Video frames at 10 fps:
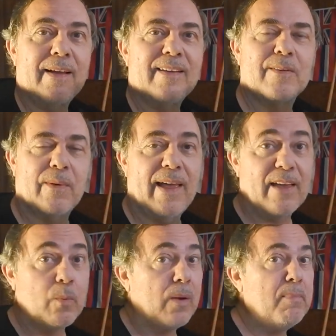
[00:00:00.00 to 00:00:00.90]
So
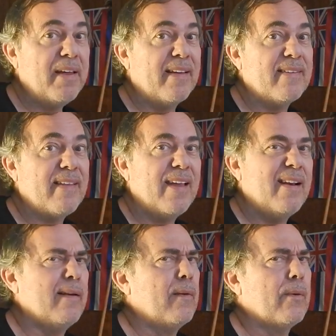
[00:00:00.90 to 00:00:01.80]
as one big estate,
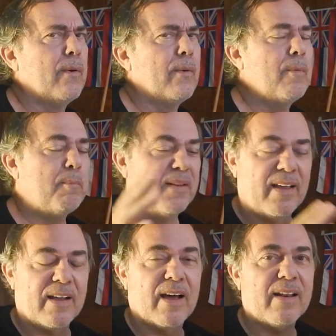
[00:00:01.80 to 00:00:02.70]
no, but they
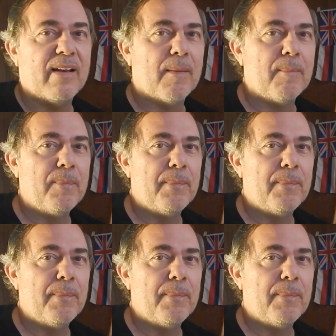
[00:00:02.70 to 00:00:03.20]
cut it up